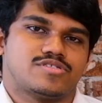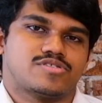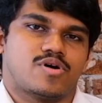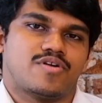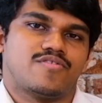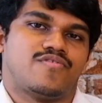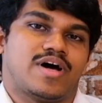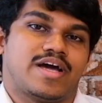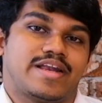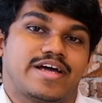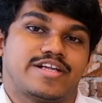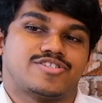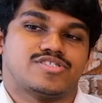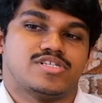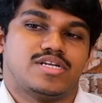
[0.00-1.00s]
on
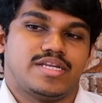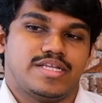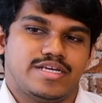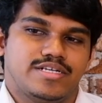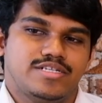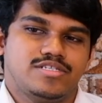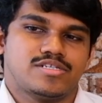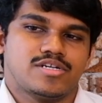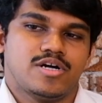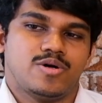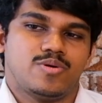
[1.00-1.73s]
financial needs,